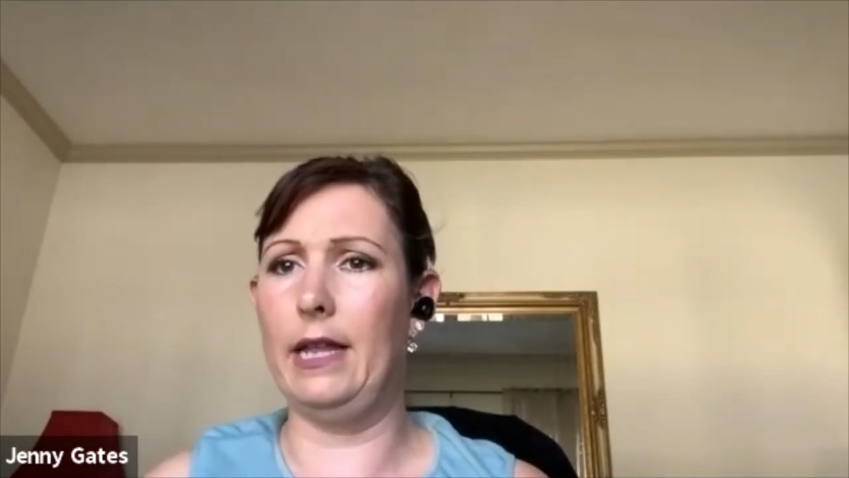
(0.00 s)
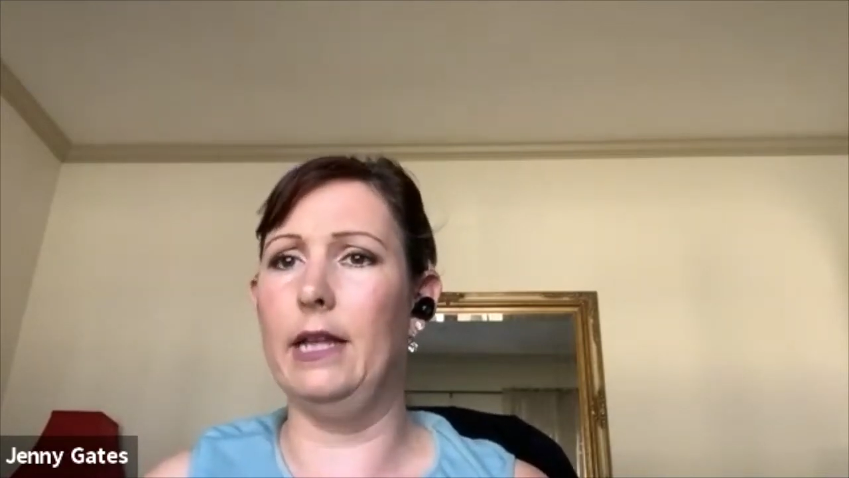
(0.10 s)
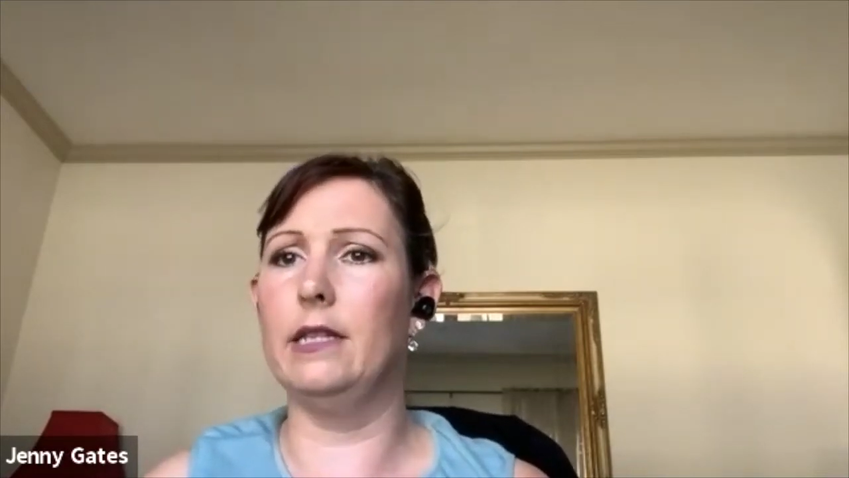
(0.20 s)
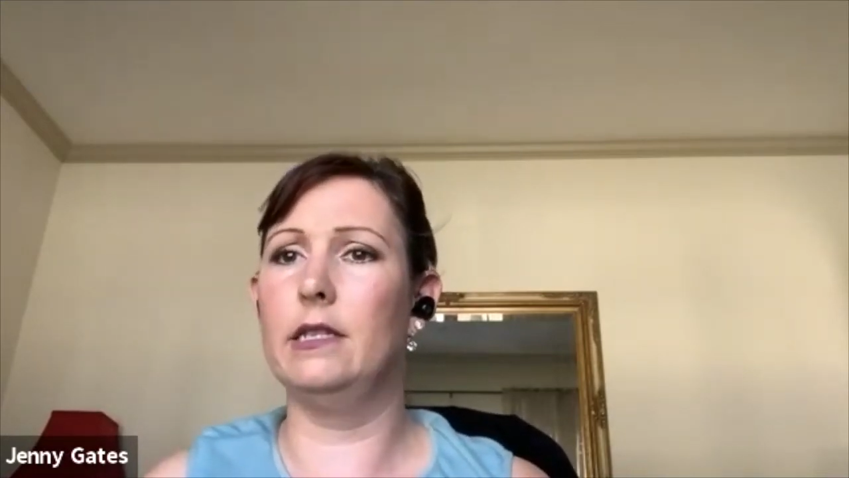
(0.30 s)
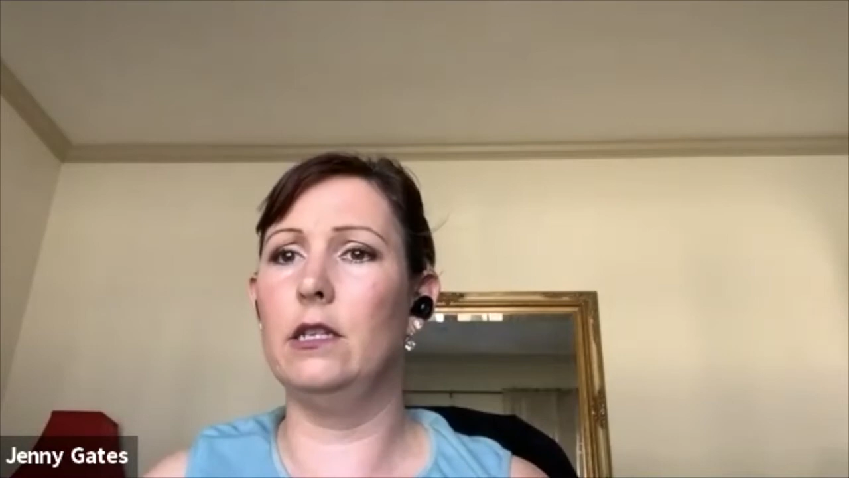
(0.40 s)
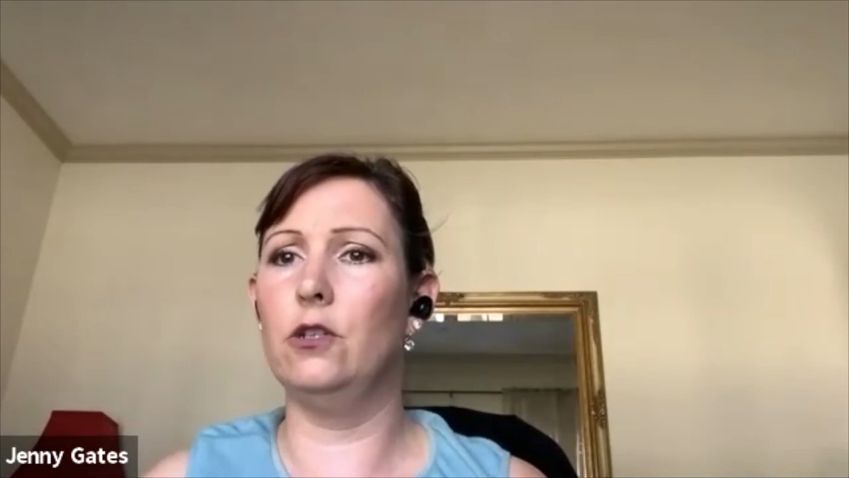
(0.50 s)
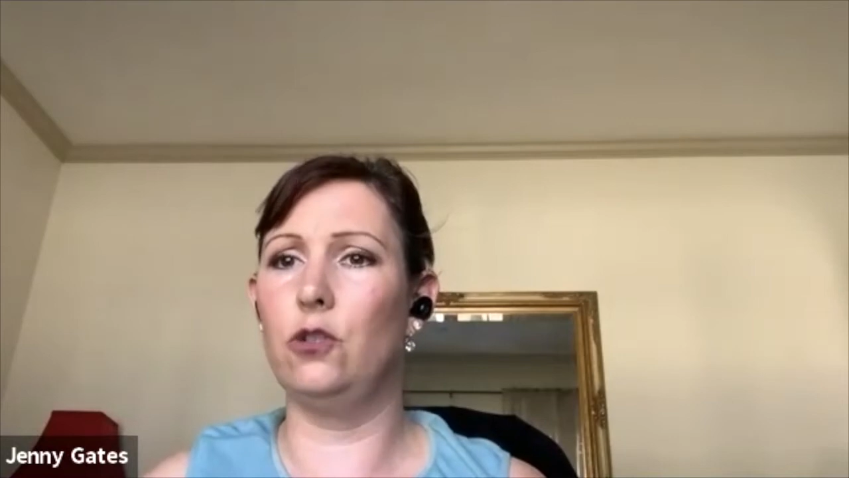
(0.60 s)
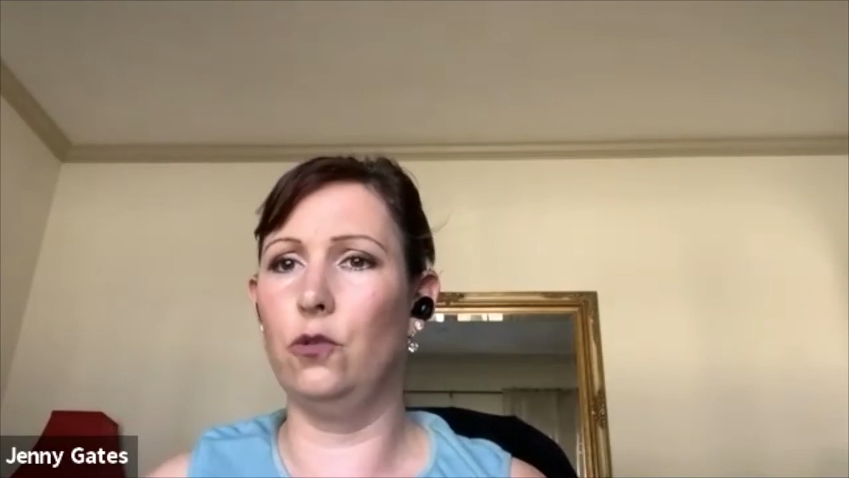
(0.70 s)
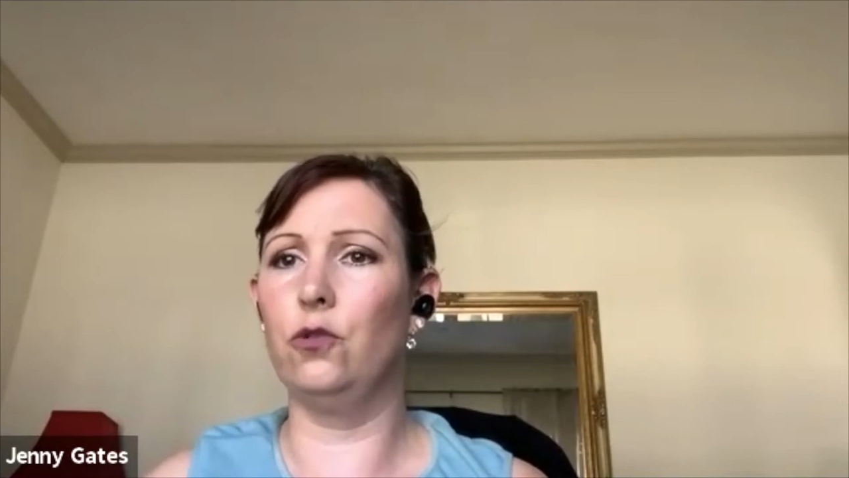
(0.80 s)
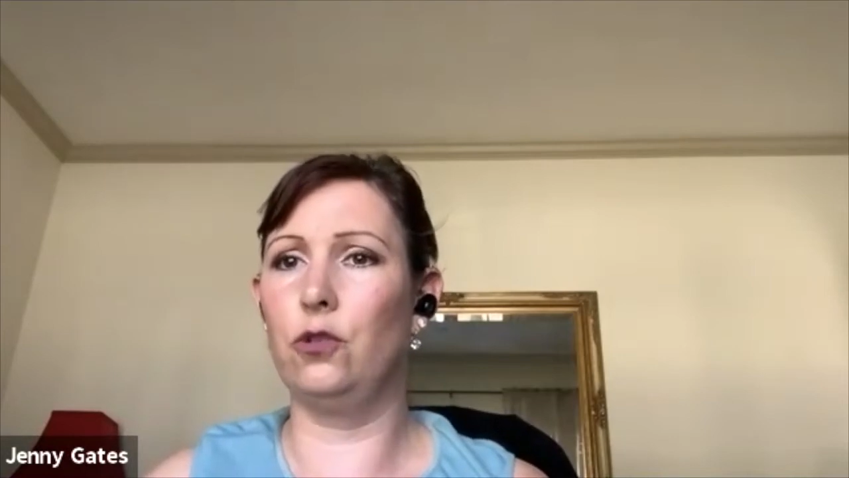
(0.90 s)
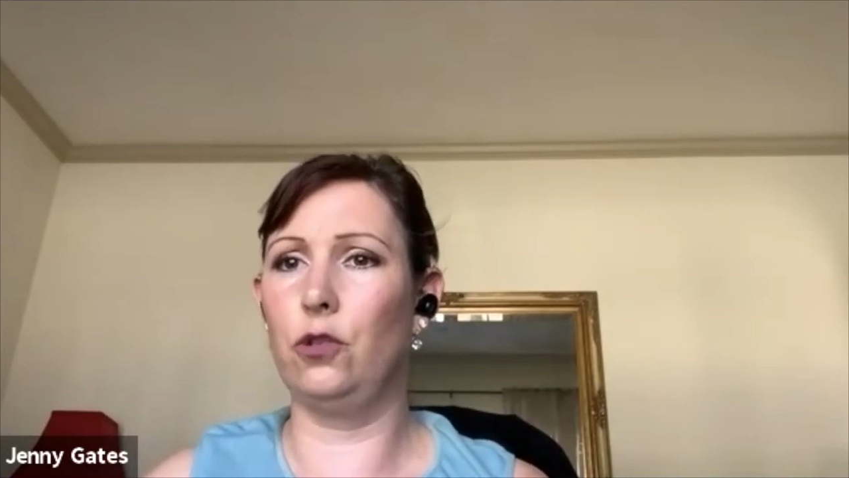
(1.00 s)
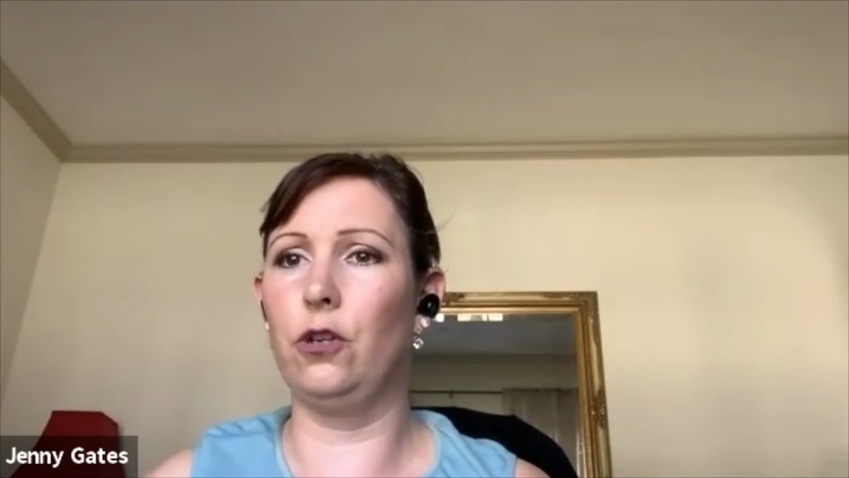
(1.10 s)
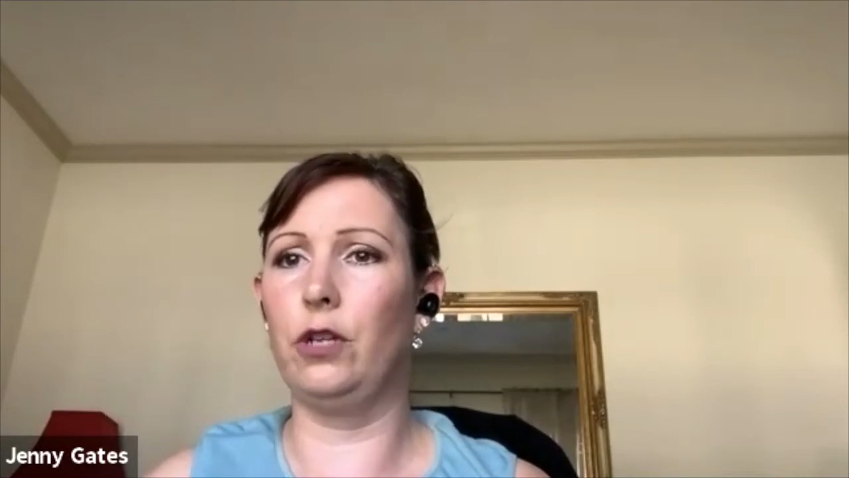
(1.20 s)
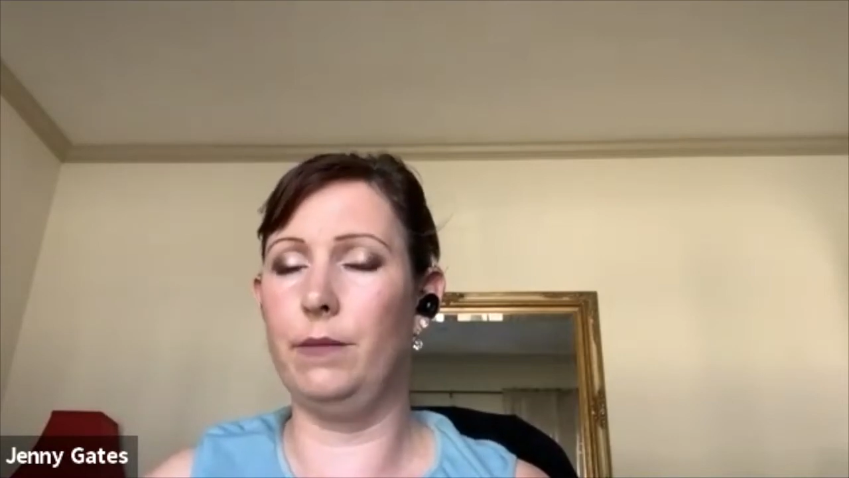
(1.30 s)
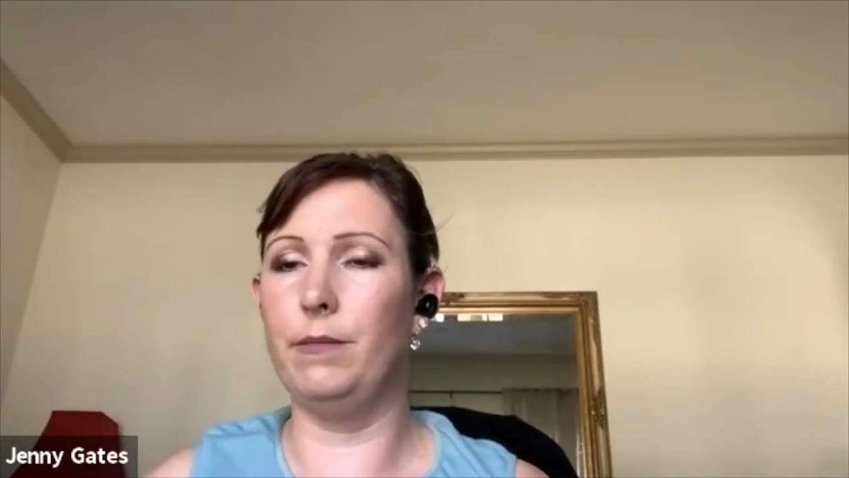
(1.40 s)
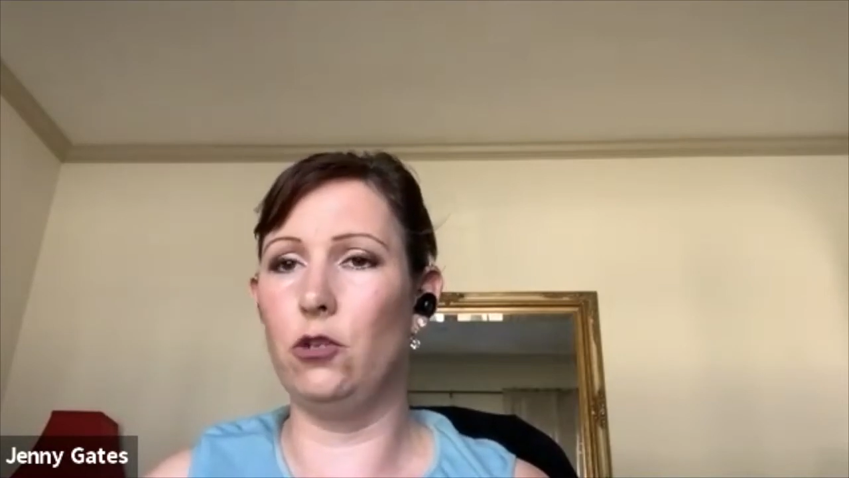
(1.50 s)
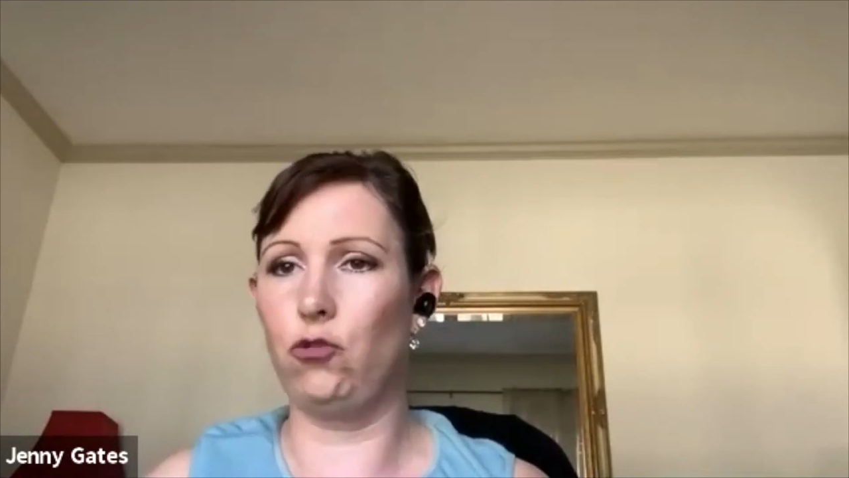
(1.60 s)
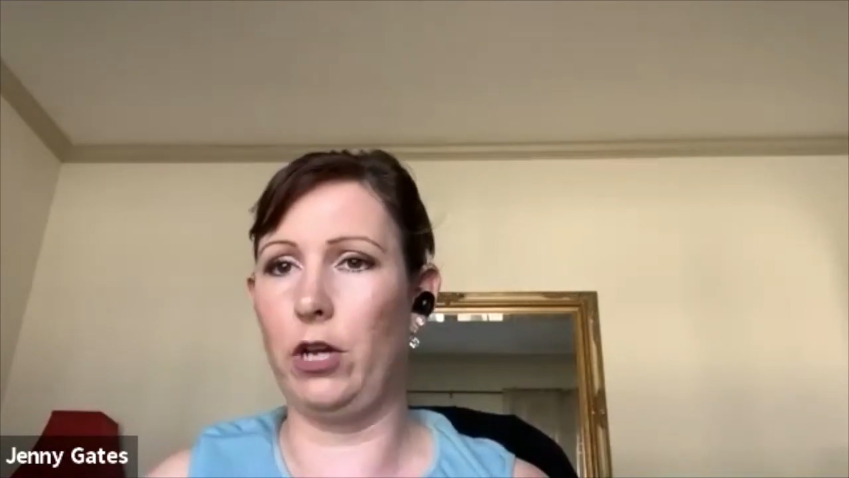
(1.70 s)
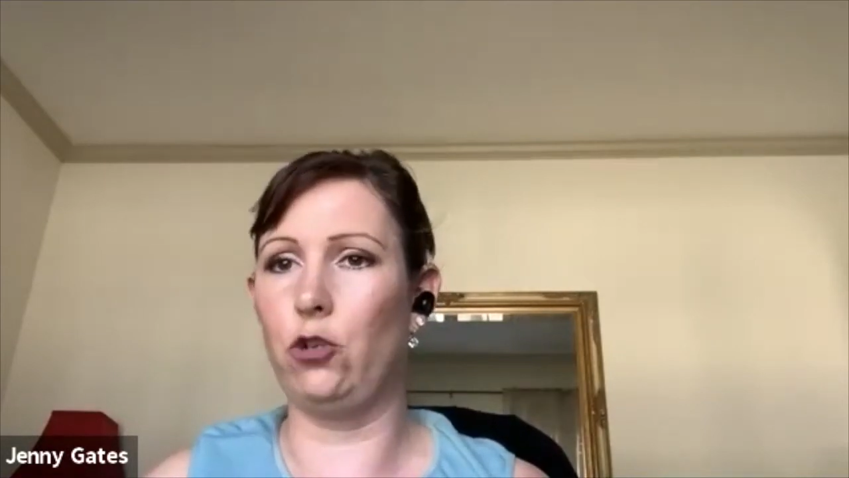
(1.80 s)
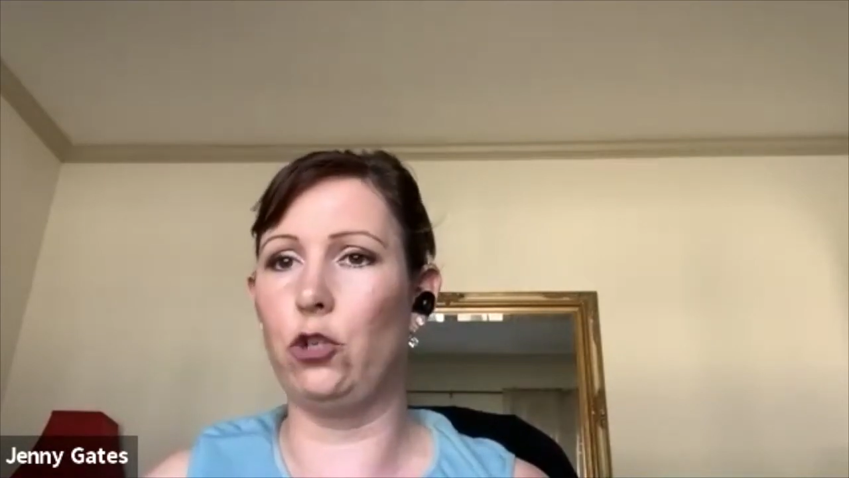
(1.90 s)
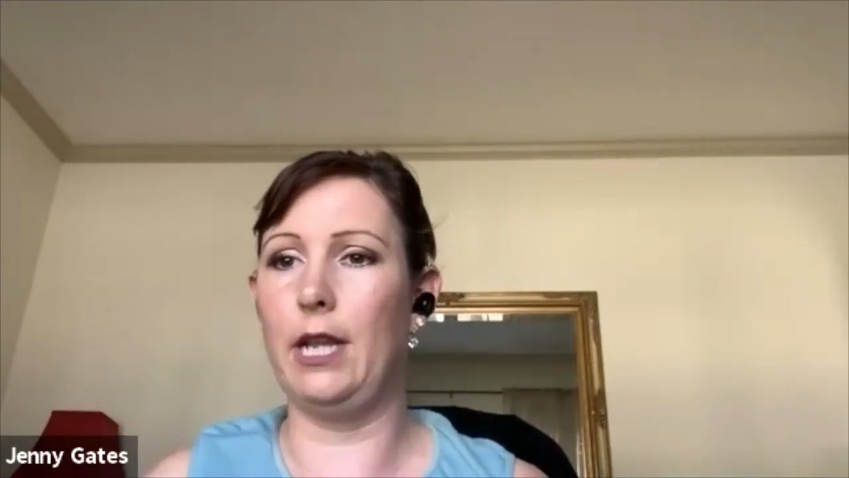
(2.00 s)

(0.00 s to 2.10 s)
that's Social Security Administration,